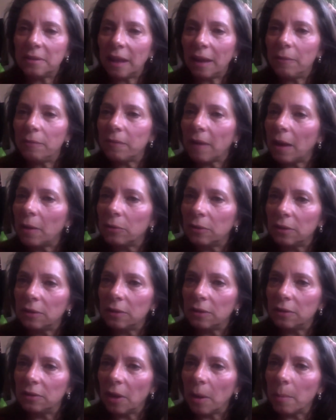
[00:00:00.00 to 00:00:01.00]
they found that
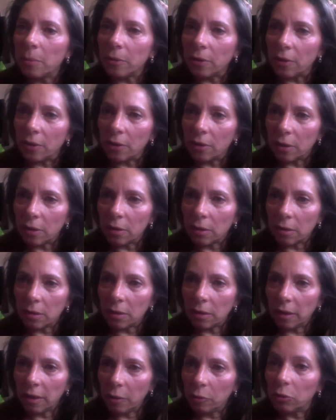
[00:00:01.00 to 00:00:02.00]
the number
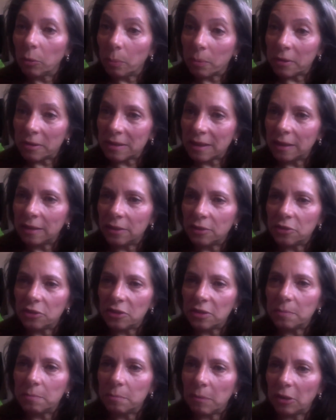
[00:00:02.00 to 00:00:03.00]
on the percentage
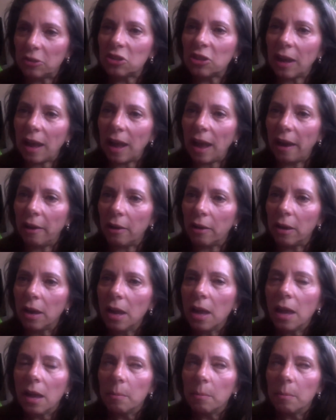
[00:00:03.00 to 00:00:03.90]
is much higher.